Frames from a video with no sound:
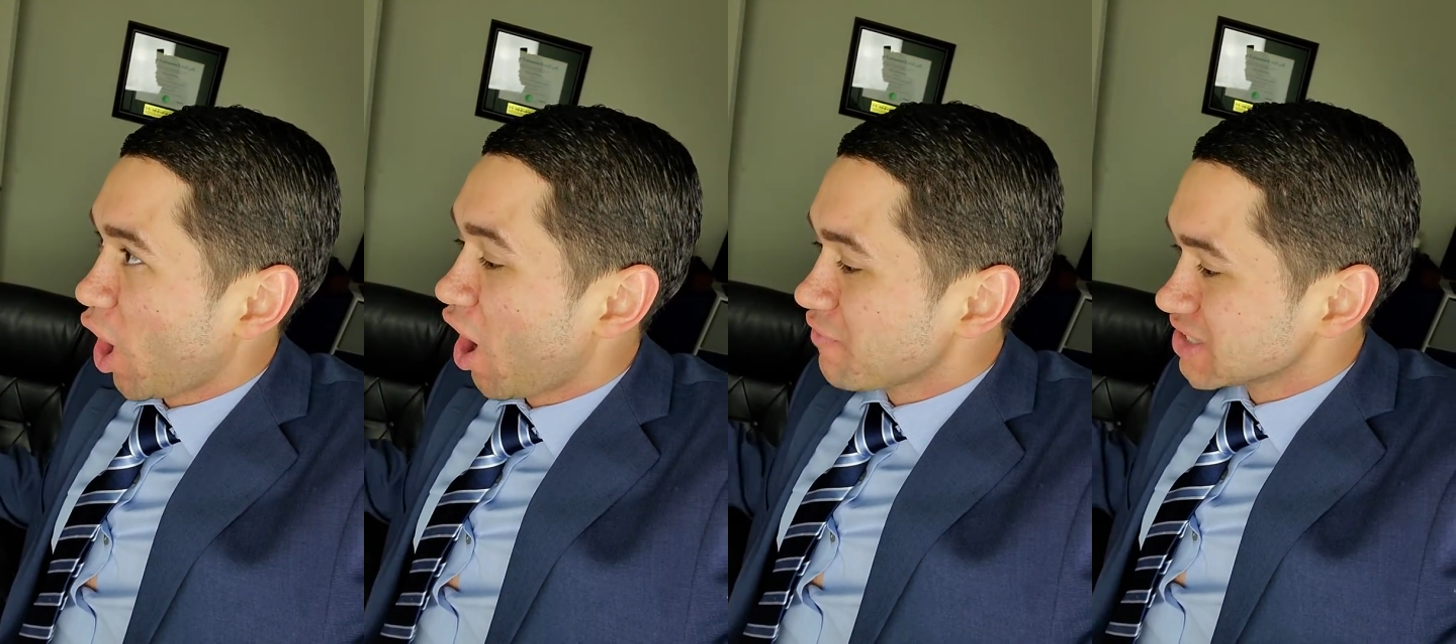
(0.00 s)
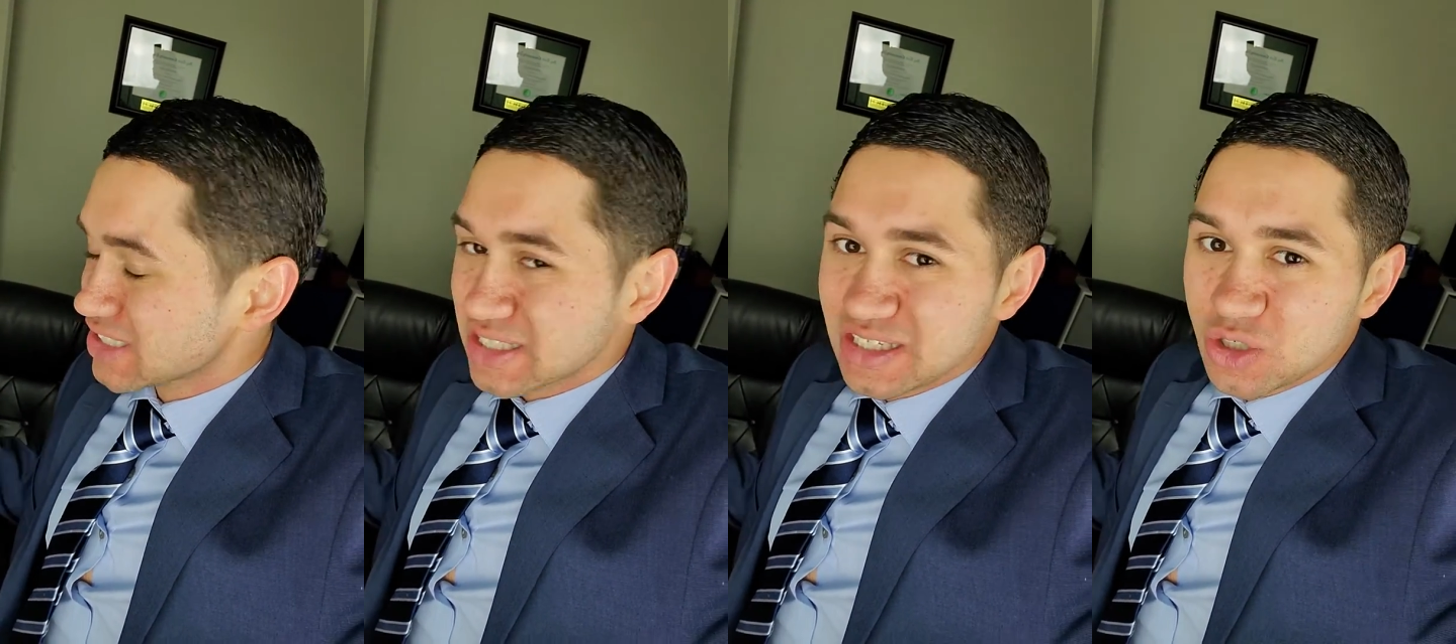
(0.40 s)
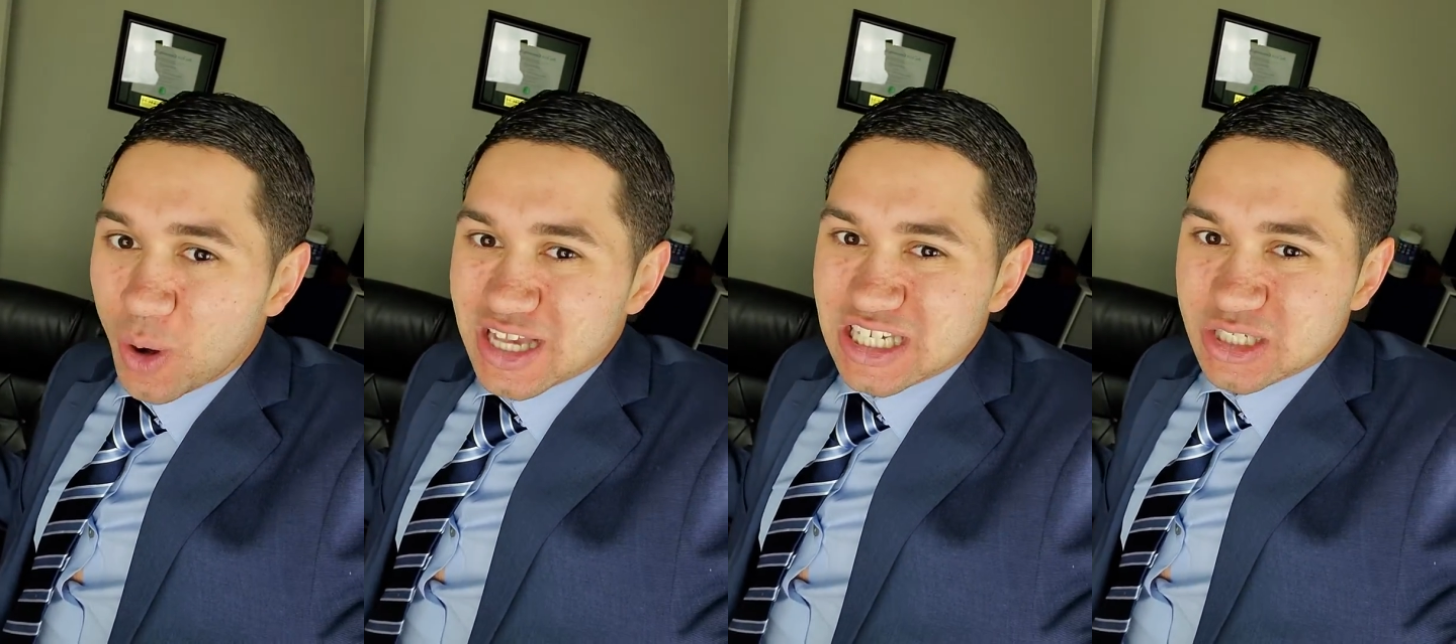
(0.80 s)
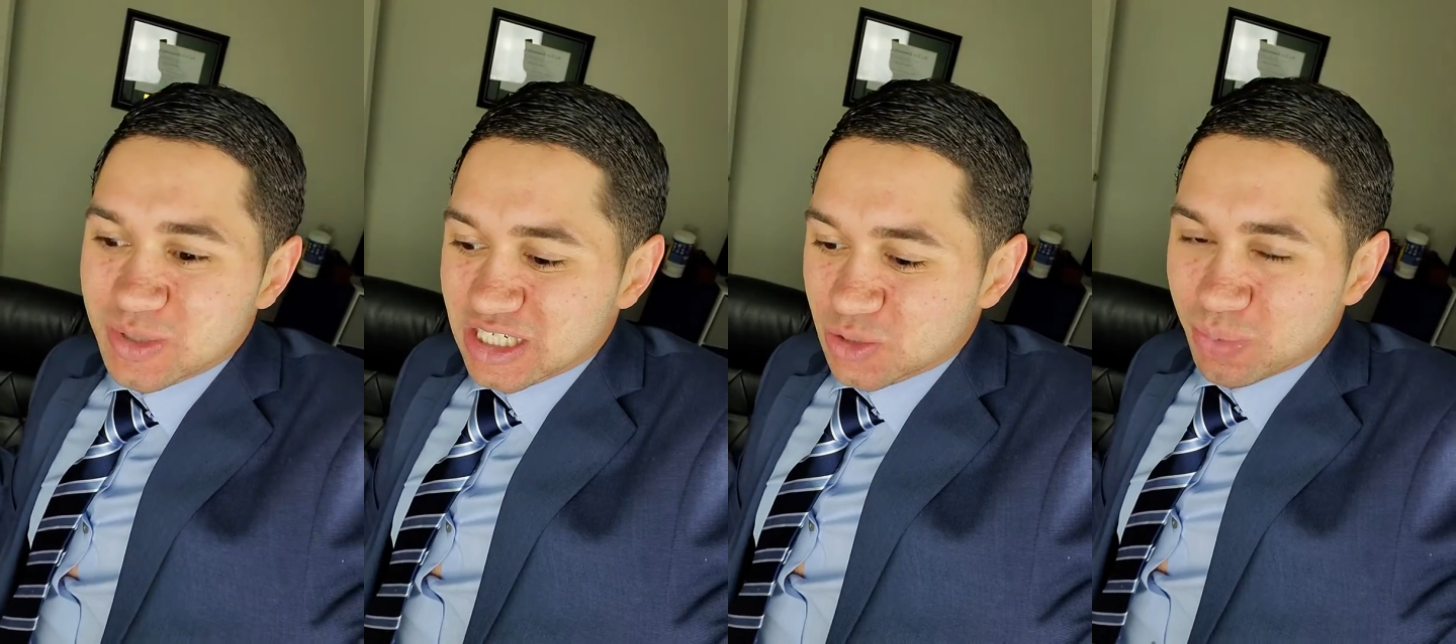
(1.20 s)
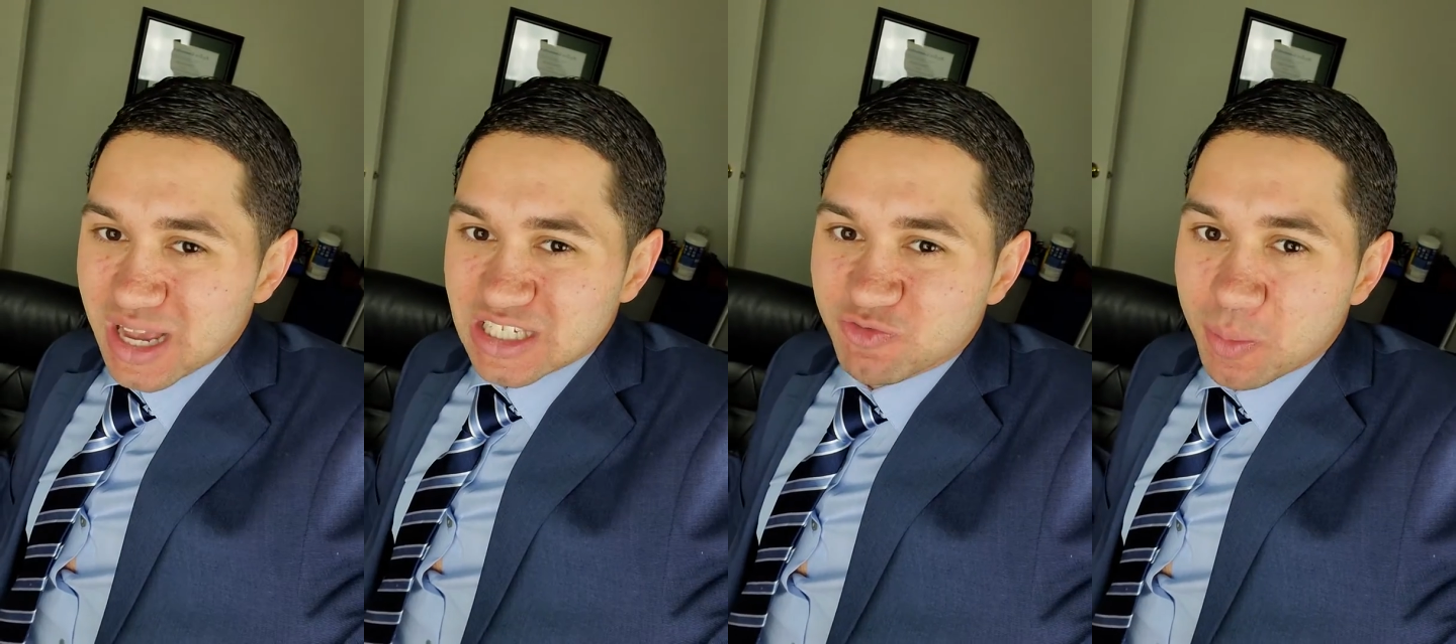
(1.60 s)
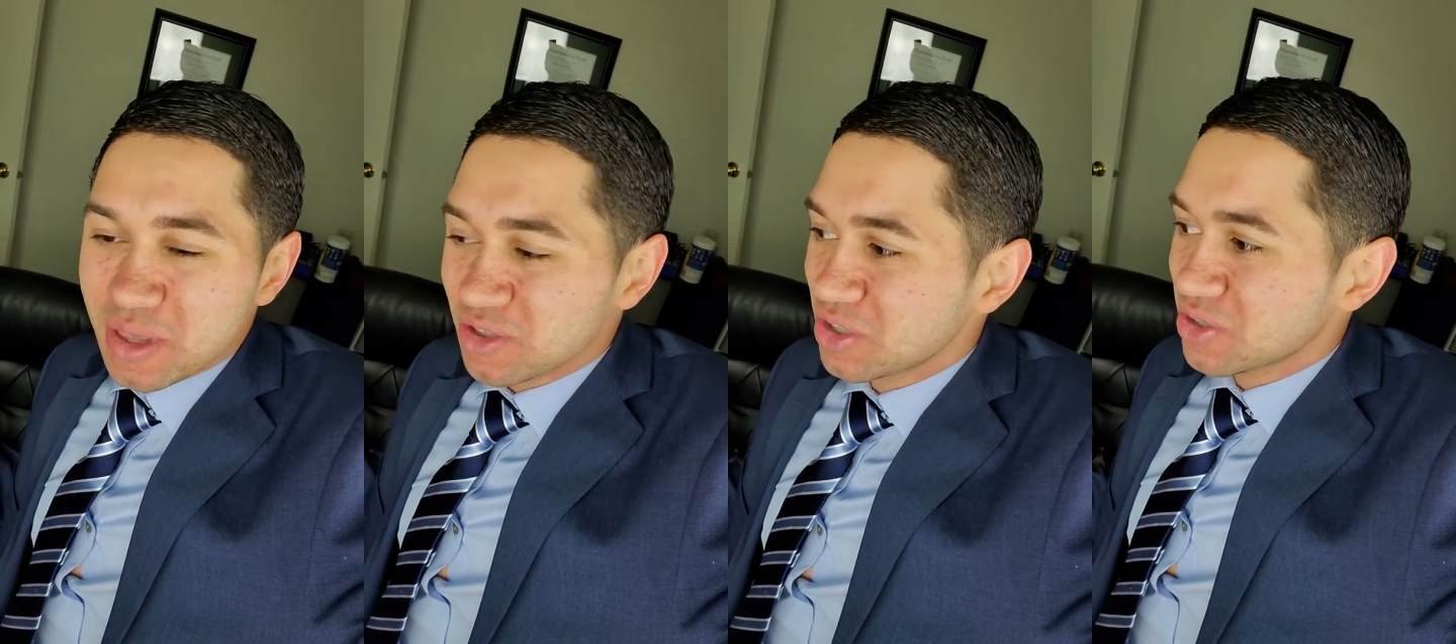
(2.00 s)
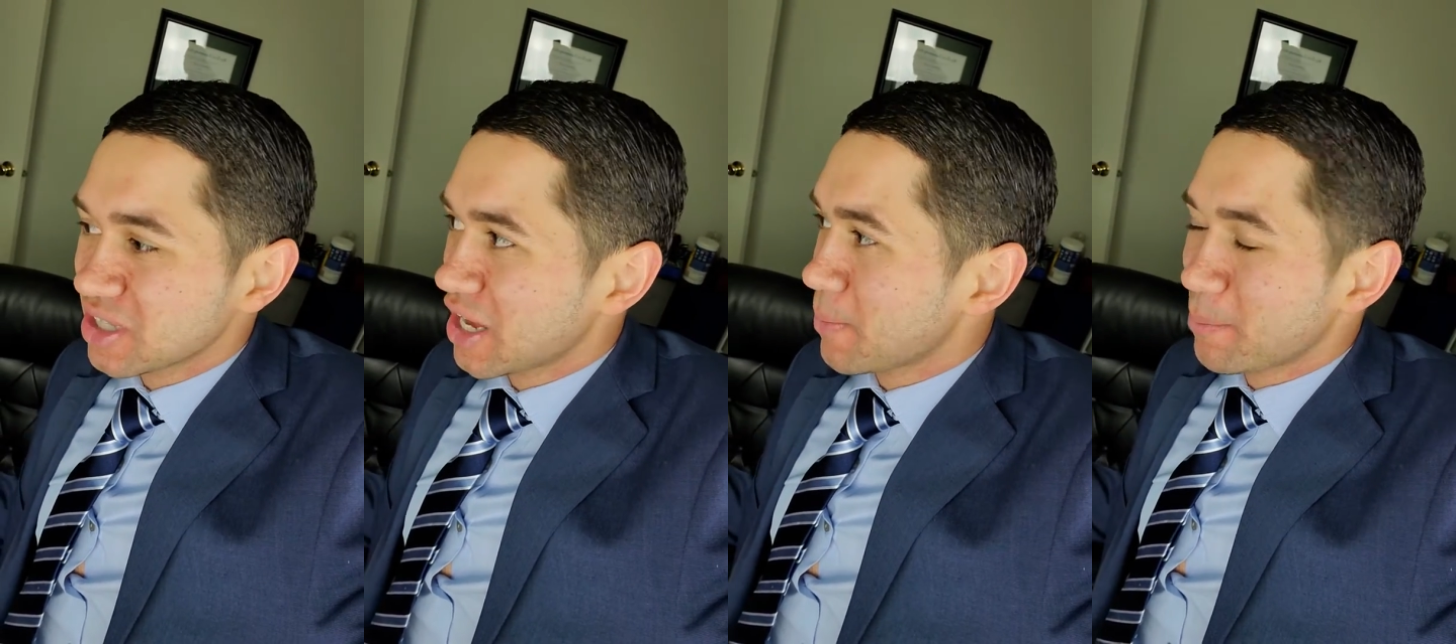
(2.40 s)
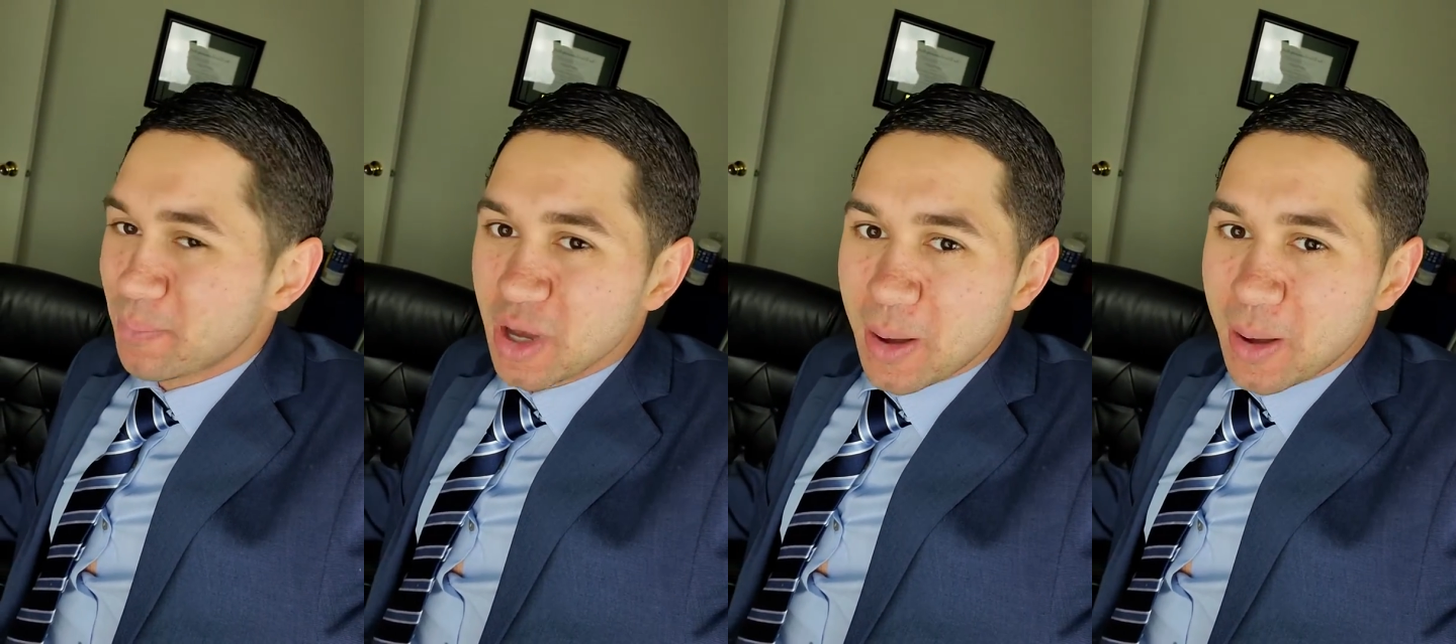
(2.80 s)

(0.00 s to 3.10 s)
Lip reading: obviously, as has been expressed, familial